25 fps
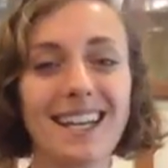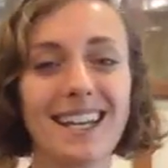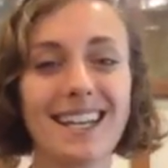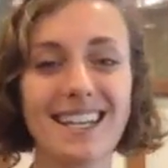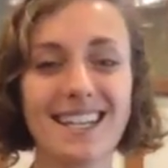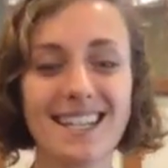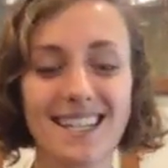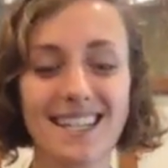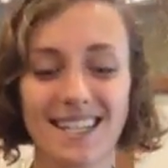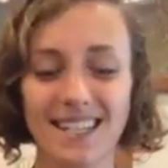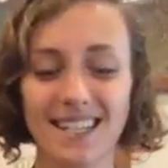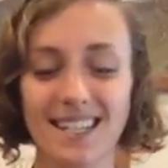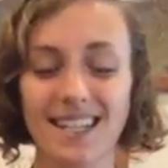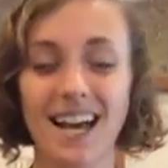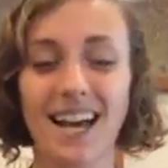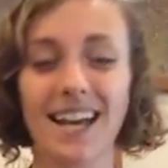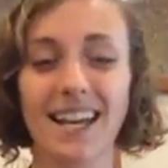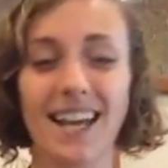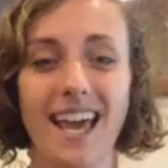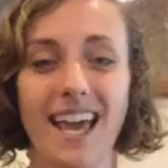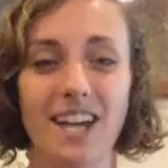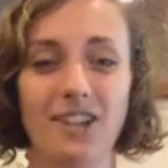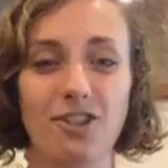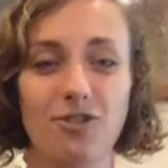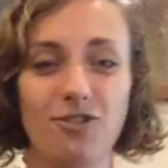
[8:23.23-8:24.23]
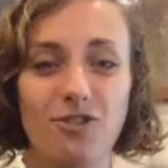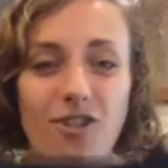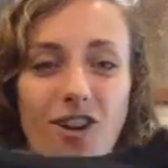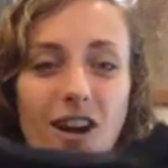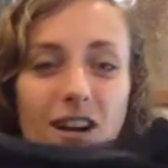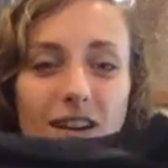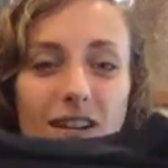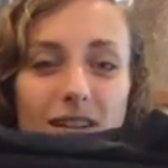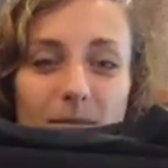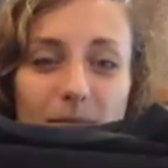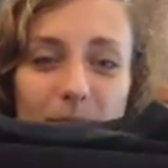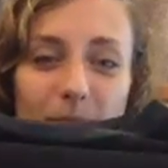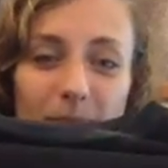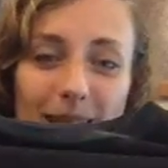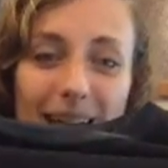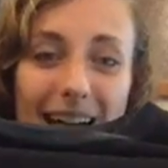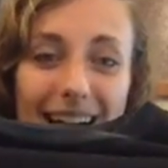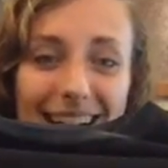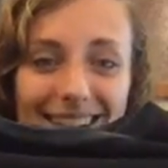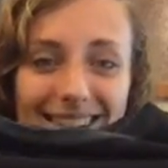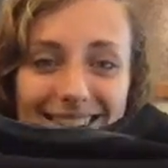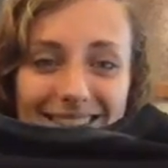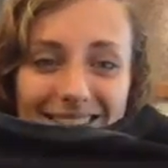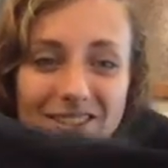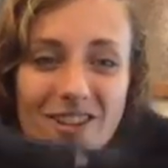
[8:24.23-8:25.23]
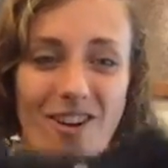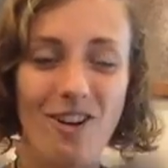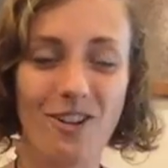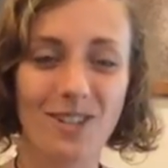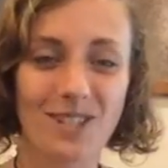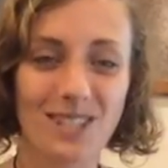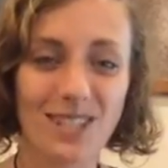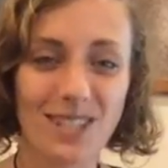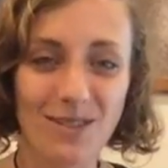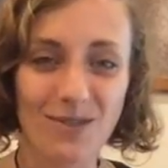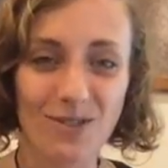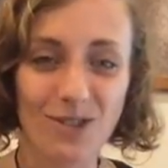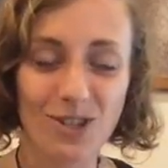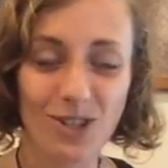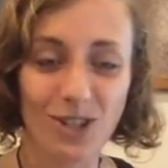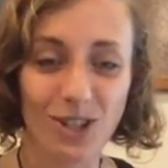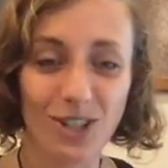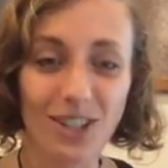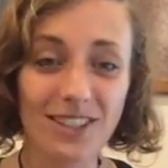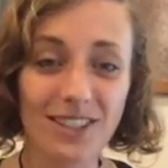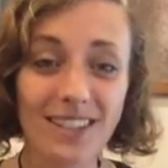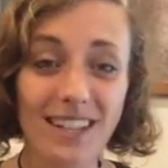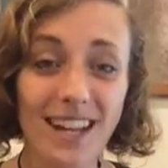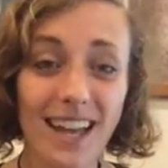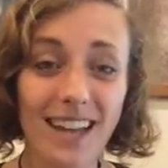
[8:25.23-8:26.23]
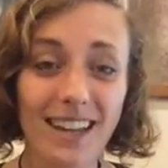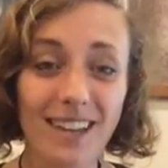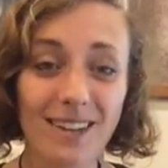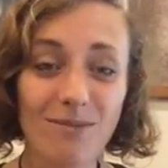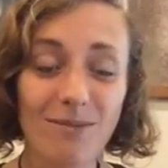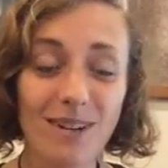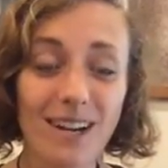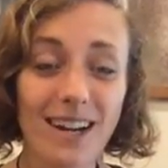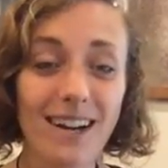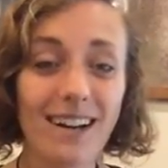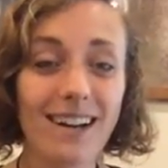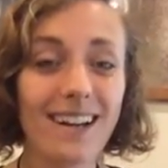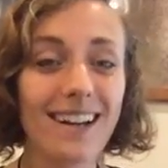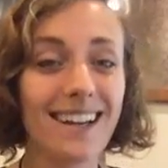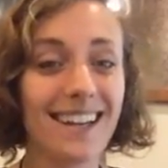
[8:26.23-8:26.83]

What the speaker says: is an extra black long sleeve shirt that I can wear.